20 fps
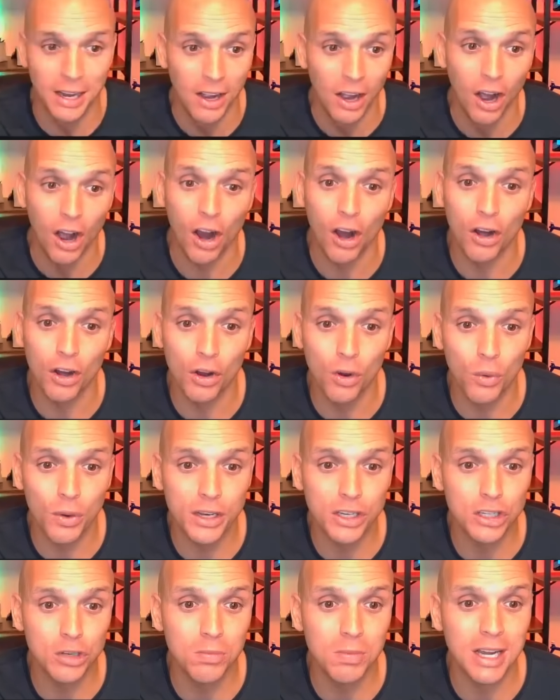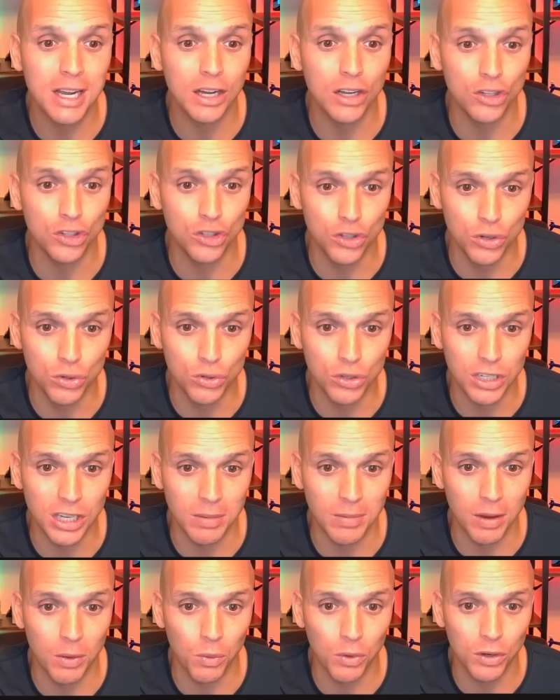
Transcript: are going to be a doozy. I mean,